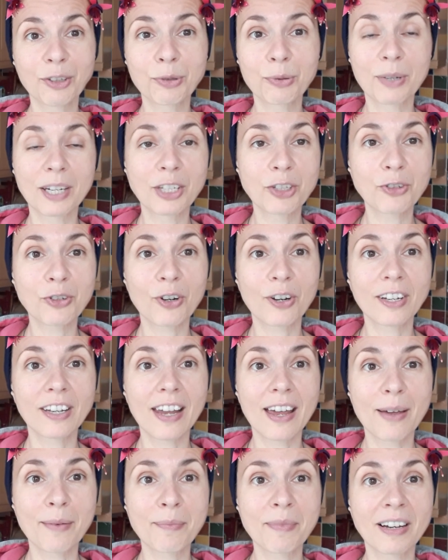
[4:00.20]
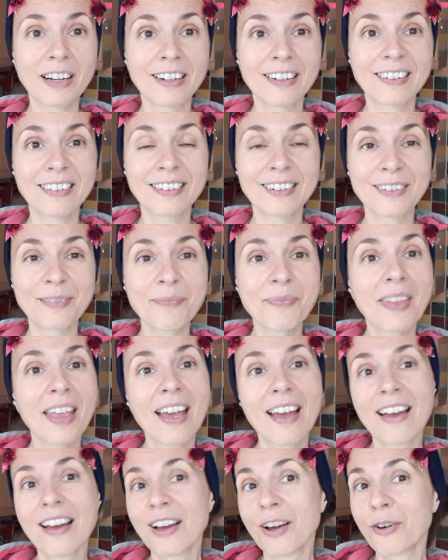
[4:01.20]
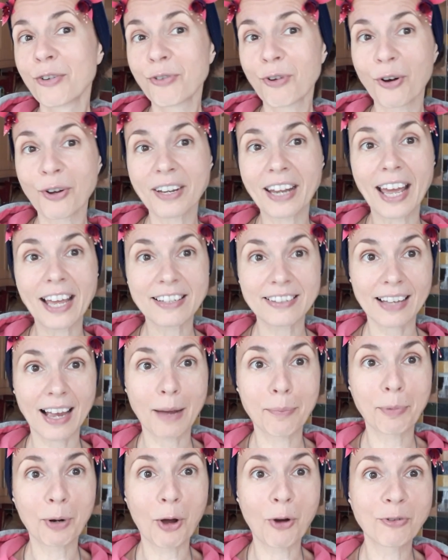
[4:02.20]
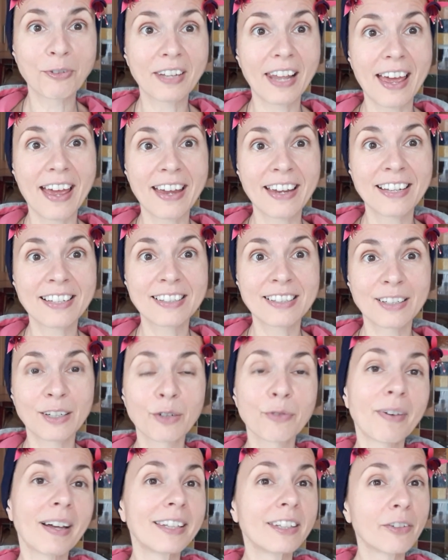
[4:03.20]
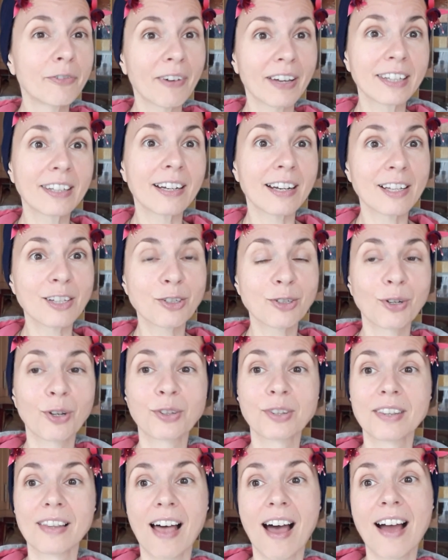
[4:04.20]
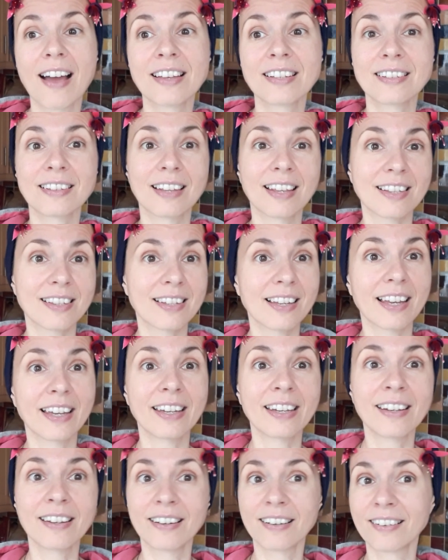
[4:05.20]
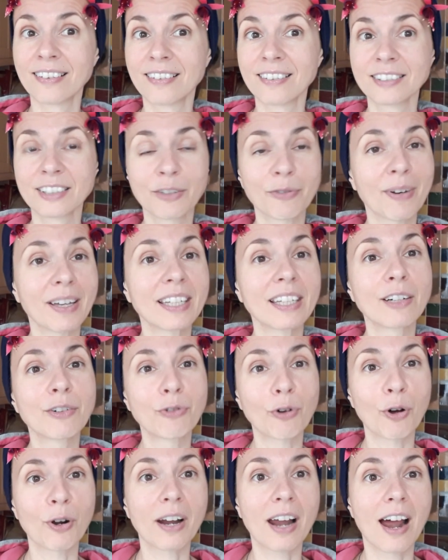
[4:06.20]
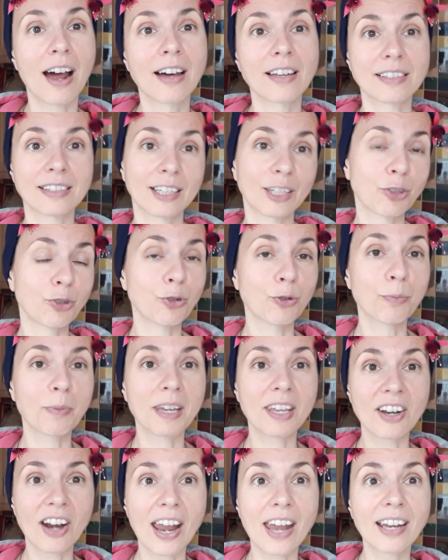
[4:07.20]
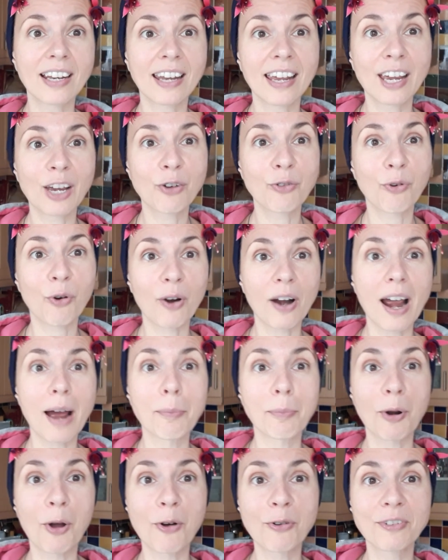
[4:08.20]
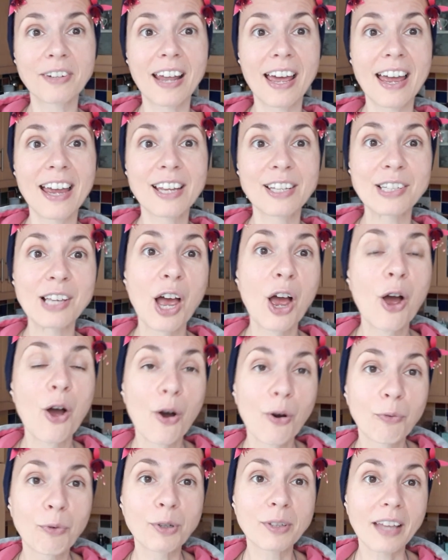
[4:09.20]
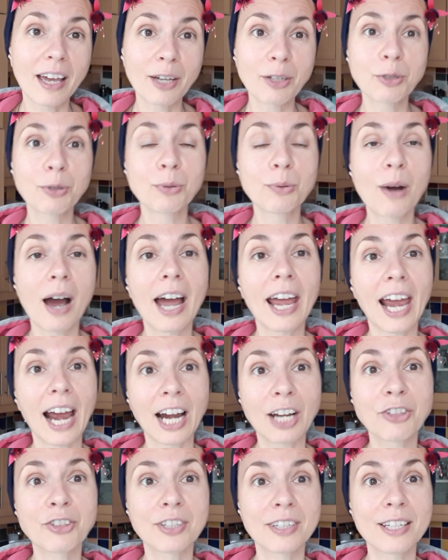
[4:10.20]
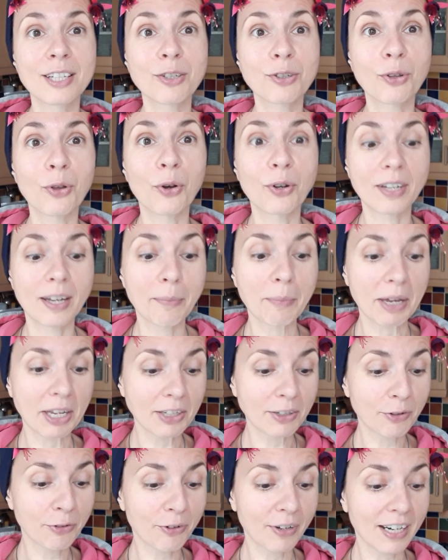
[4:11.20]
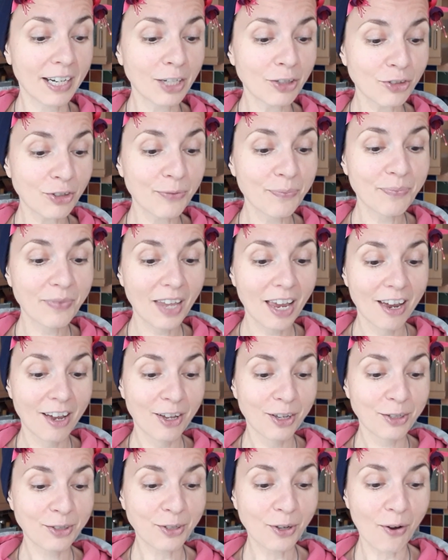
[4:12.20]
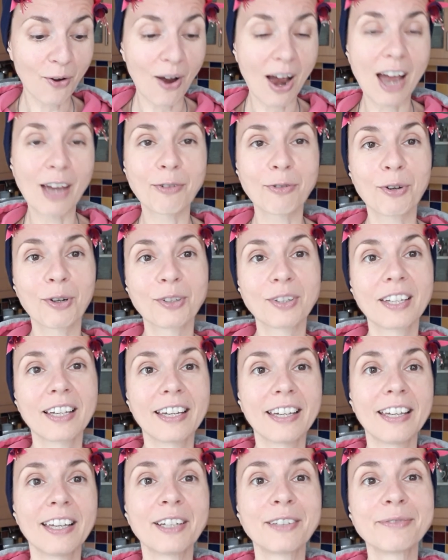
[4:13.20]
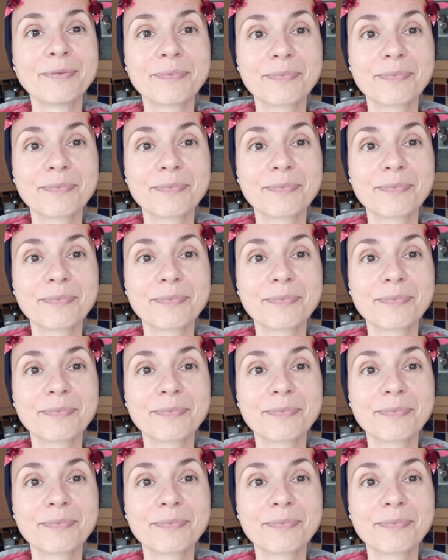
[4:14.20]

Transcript: to enjoy them for next couple of days, but the weather it's not nice, let's say the weather forecast it should be raining for a couple of days, what I do, I actually store them in the fridge. So I've got here